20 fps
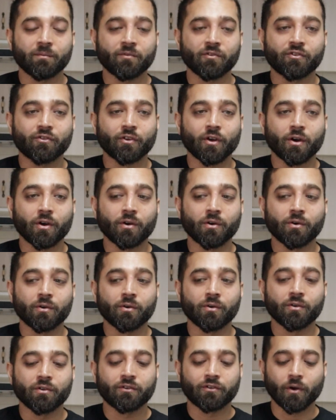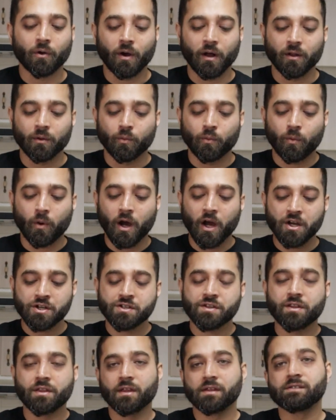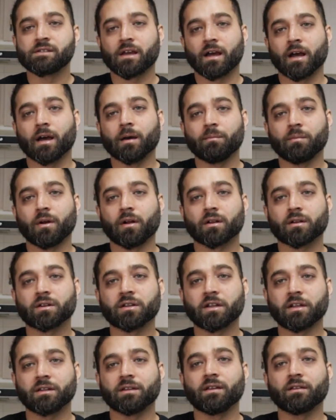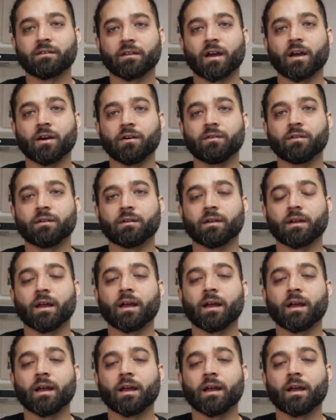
So I'll wash this up, I'll clean this out,